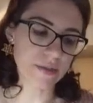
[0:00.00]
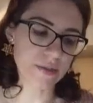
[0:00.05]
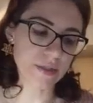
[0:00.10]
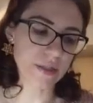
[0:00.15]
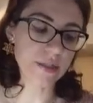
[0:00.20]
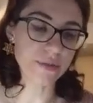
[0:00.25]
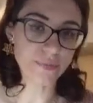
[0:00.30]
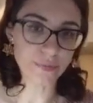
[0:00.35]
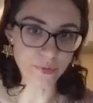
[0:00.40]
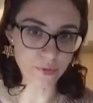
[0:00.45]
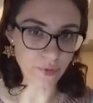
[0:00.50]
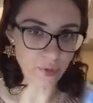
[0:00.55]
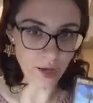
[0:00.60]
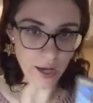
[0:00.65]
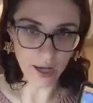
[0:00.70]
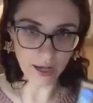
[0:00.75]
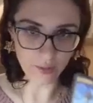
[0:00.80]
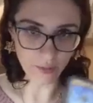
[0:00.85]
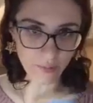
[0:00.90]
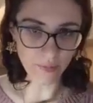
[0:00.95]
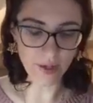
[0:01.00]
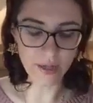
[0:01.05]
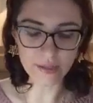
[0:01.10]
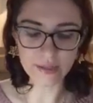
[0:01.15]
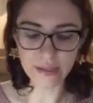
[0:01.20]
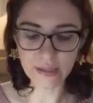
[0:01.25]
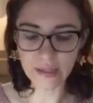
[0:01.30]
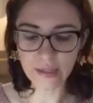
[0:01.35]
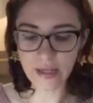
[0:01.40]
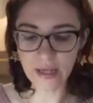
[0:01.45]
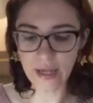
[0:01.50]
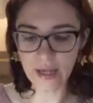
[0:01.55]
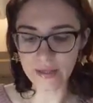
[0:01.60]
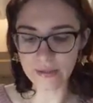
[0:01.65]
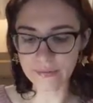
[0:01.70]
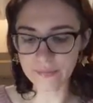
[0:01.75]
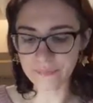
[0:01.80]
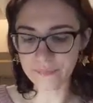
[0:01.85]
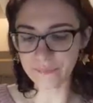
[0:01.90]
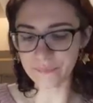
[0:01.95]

if you have one again.